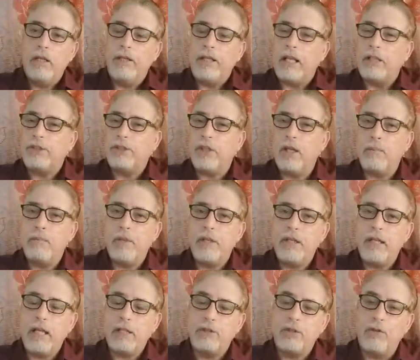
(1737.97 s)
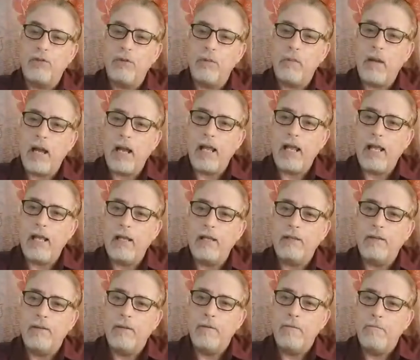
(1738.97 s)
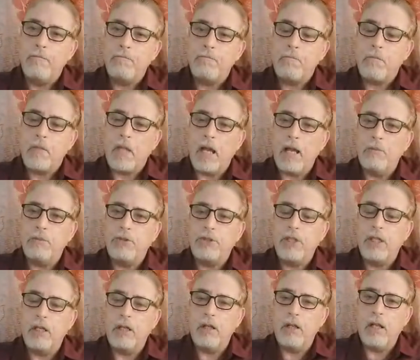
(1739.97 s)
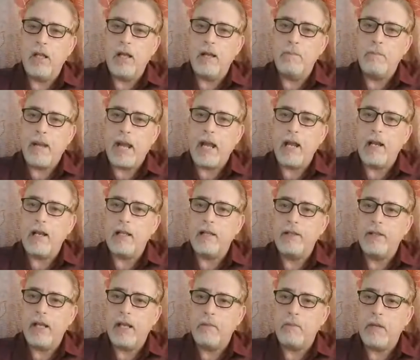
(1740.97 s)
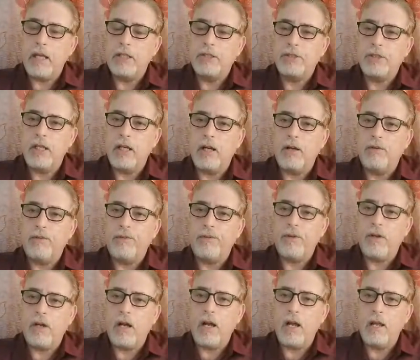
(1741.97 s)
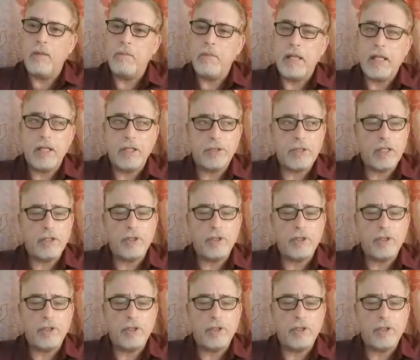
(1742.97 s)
That's something that's over my head. I'm still battling that myself because I'll turn